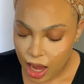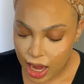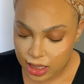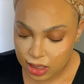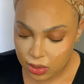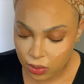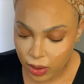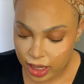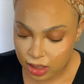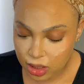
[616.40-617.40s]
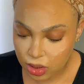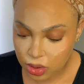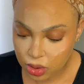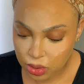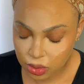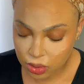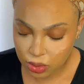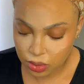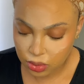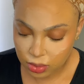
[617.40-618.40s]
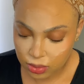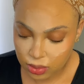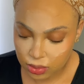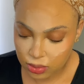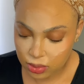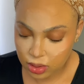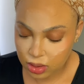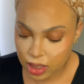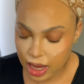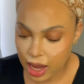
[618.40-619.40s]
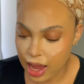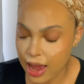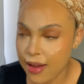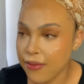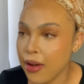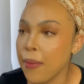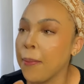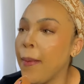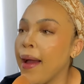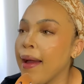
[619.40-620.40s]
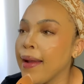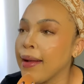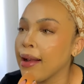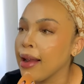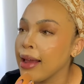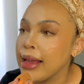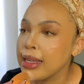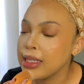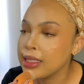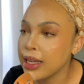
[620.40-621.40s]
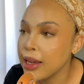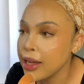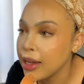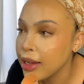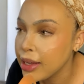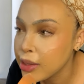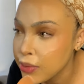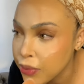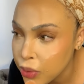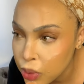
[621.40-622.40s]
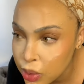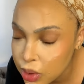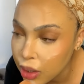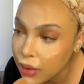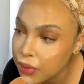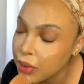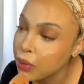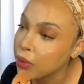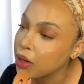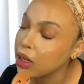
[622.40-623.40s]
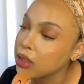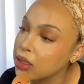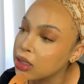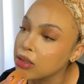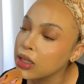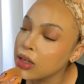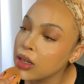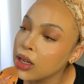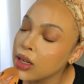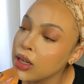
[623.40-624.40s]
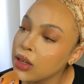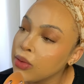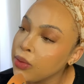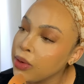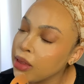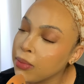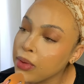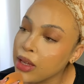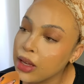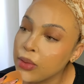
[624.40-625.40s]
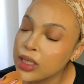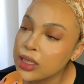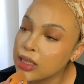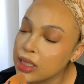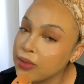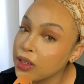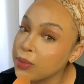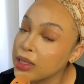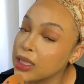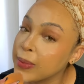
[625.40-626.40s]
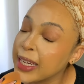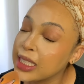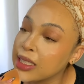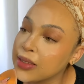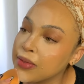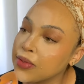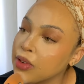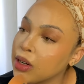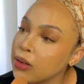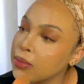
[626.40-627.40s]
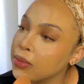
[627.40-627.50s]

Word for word: i just want to have a man share his views of the world with me, which is a different perspective from